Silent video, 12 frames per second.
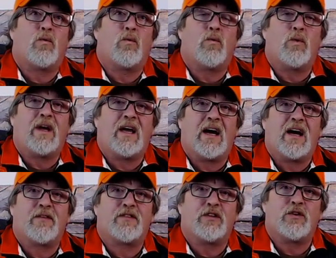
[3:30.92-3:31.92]
We
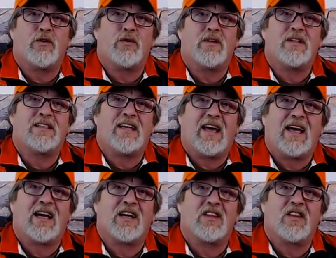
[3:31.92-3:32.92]
have to
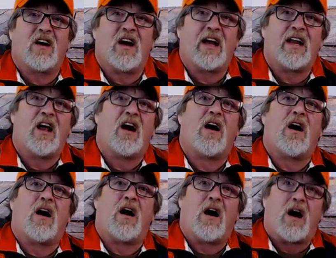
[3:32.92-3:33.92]
take line
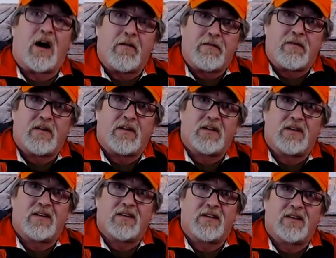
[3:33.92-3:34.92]
off
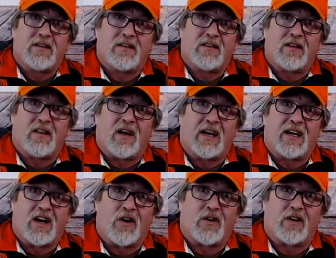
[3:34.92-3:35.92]
the line
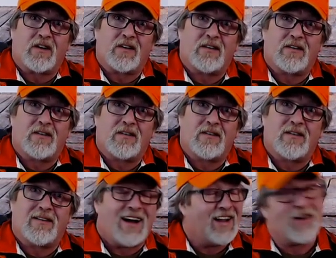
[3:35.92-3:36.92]
counter.
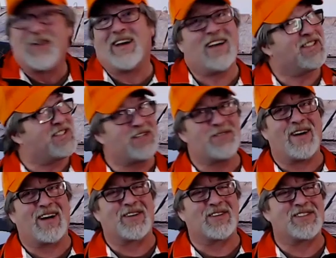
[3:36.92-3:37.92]
I know, it sees
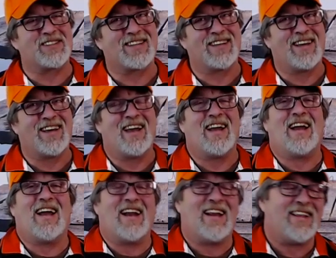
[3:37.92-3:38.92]
backwards.
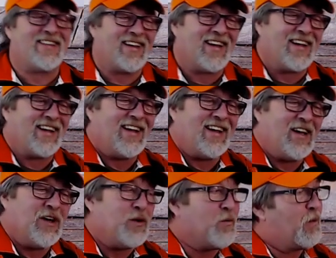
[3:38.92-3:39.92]
Anything,
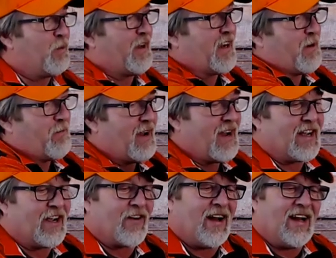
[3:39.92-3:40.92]
when we come back
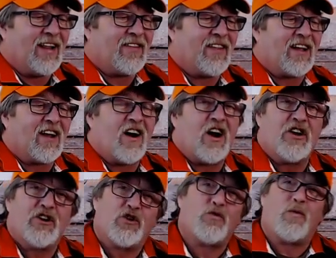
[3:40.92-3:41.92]
here, anything
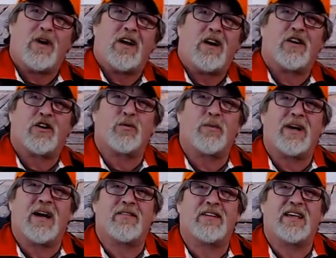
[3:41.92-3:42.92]
under 100, we
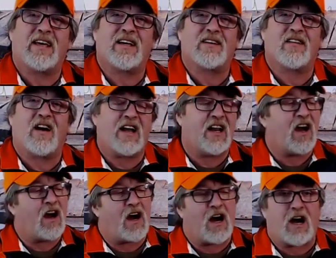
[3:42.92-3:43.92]
have to take line
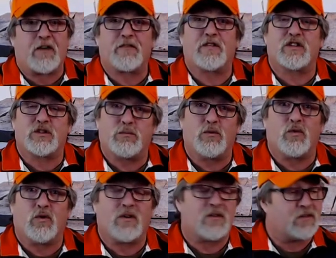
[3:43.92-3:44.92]
off the
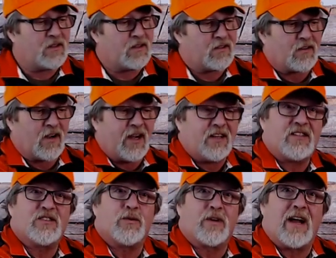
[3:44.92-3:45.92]
spool, right?
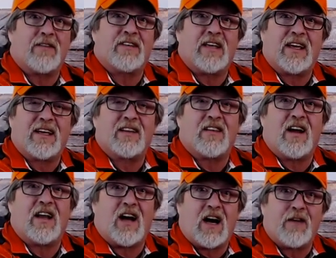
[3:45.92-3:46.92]
So we're going to have to take
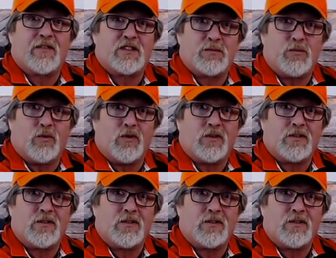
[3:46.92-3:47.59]
line off the spool.